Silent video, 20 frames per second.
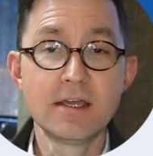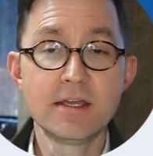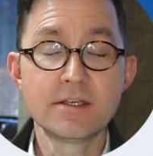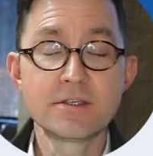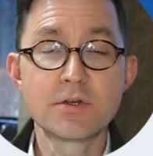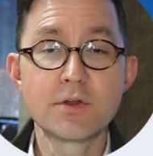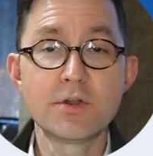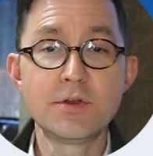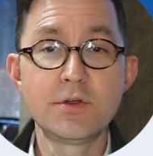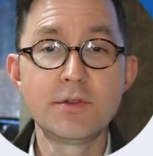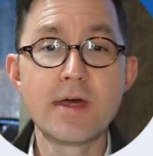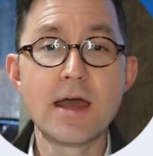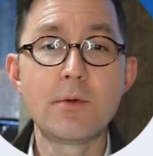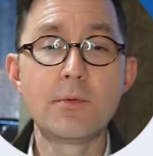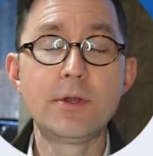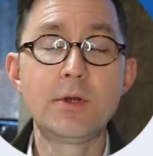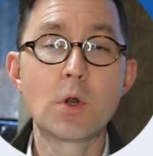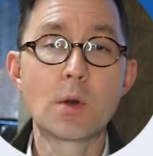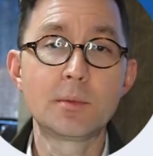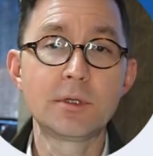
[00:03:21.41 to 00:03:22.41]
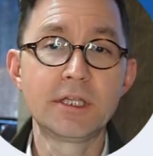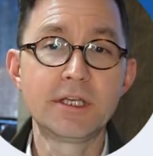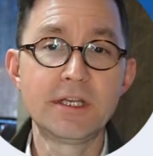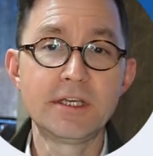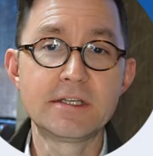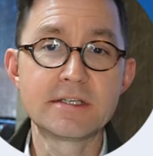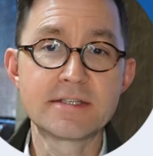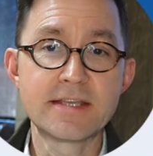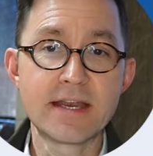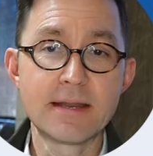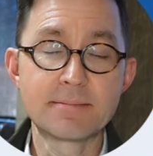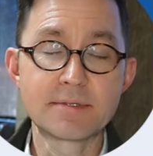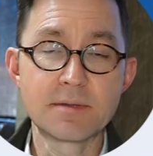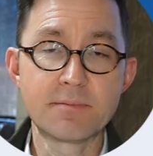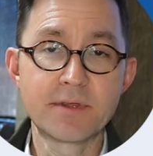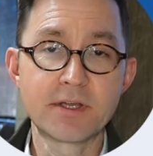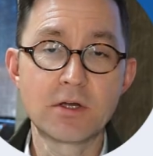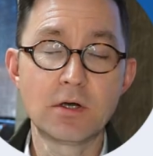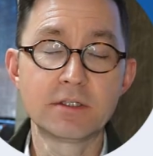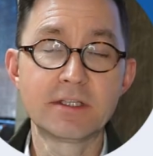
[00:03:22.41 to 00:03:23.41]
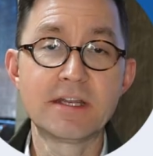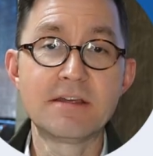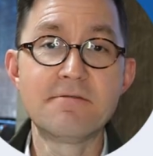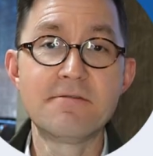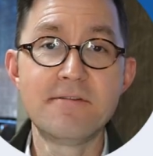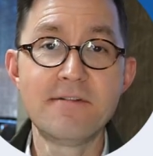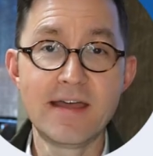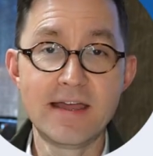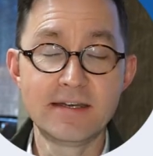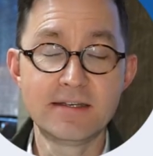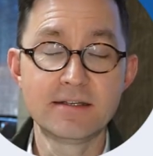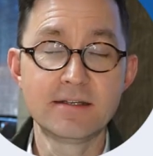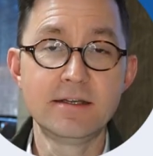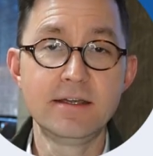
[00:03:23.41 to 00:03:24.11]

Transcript: So to do that, we normally need to set up something called an event.